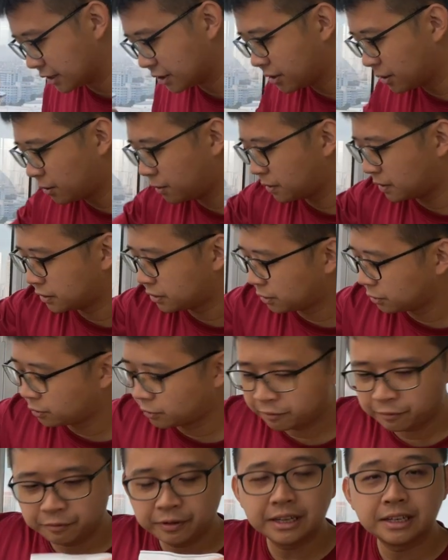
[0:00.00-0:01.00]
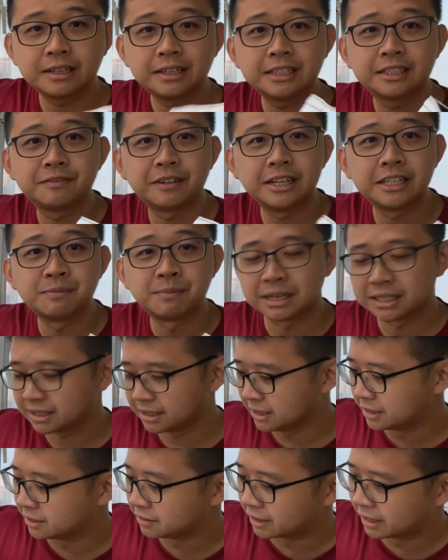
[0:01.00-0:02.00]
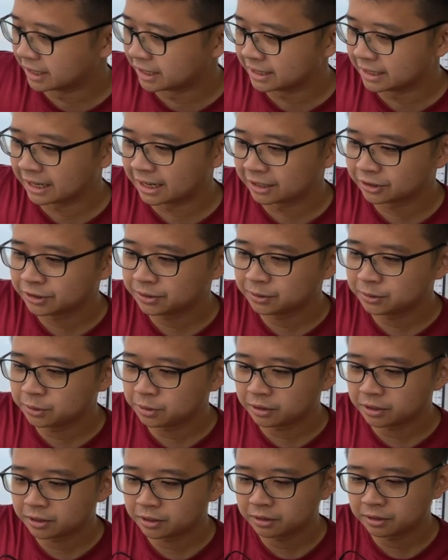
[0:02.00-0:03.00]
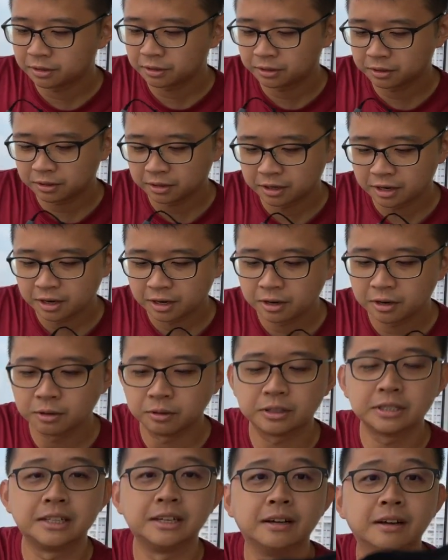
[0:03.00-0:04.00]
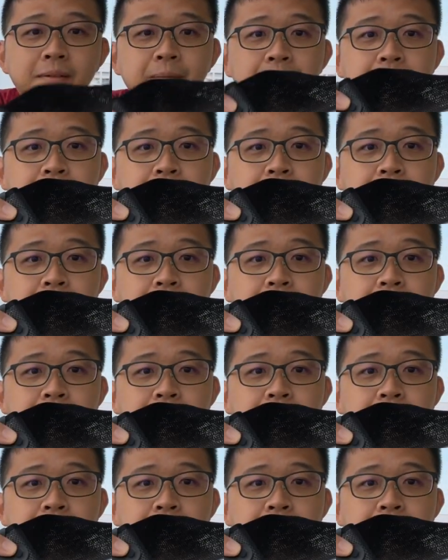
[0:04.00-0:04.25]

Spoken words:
so to fit this face mask in, right, there are 2 hooks here.